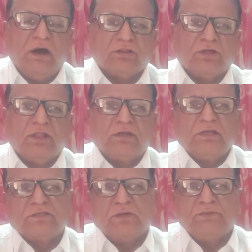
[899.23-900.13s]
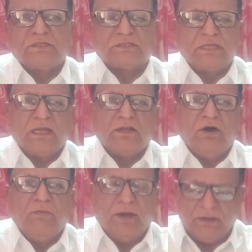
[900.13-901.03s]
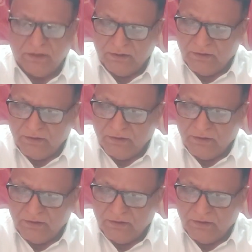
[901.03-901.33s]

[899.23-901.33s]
authorities of the state government